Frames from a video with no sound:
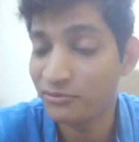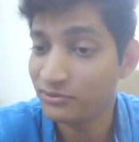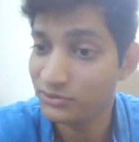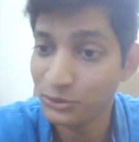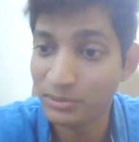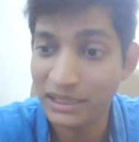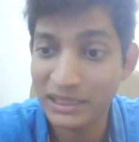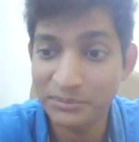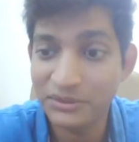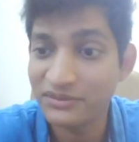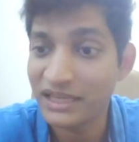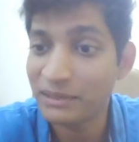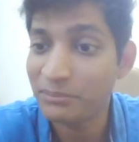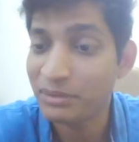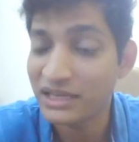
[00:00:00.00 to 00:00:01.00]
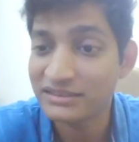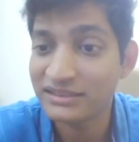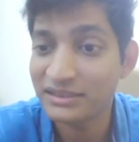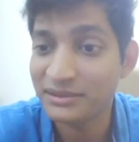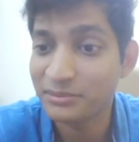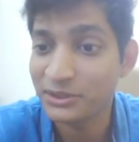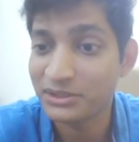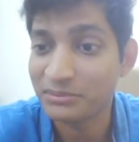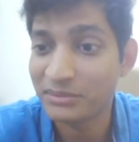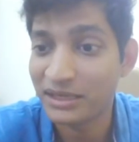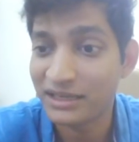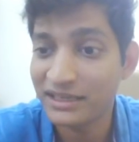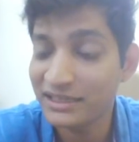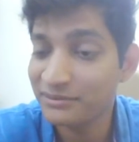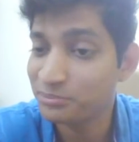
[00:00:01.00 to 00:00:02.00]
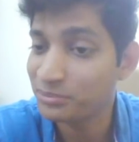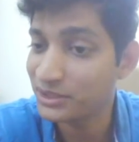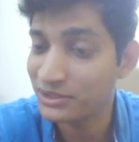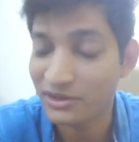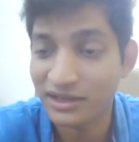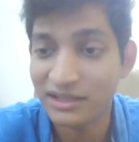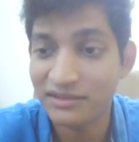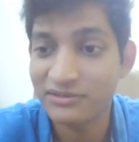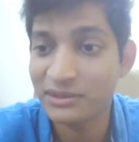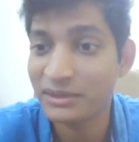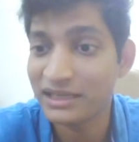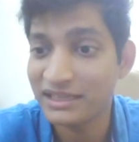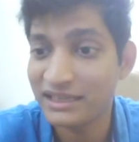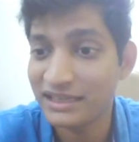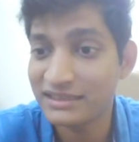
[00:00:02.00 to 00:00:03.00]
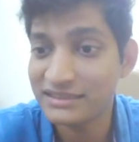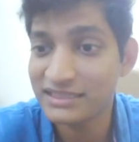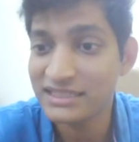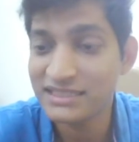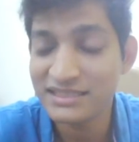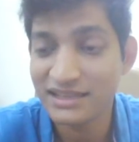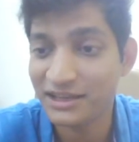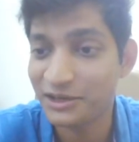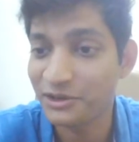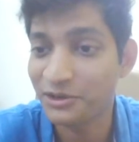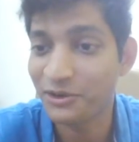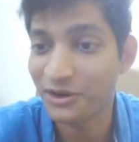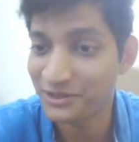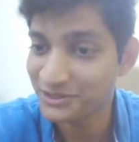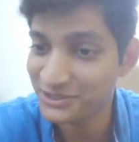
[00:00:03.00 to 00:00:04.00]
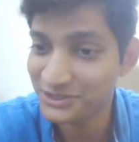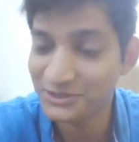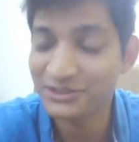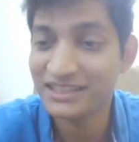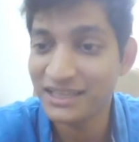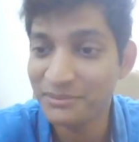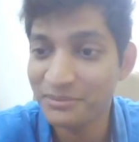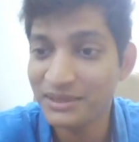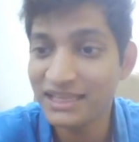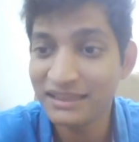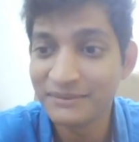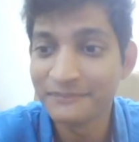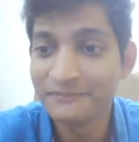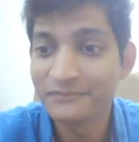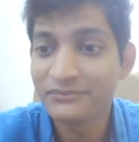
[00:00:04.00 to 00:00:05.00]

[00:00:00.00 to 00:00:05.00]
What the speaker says: you might be very passionate about the market, but not everybody else is, and not should they be.